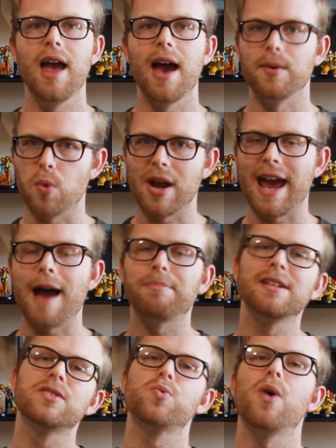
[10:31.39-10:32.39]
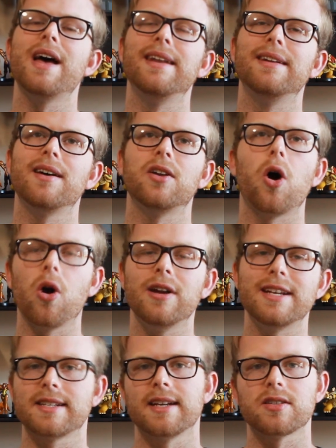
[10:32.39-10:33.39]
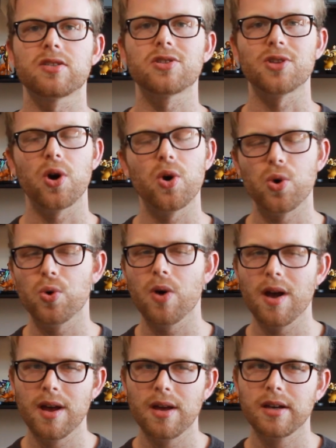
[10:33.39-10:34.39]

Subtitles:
and what happens when an artist gets so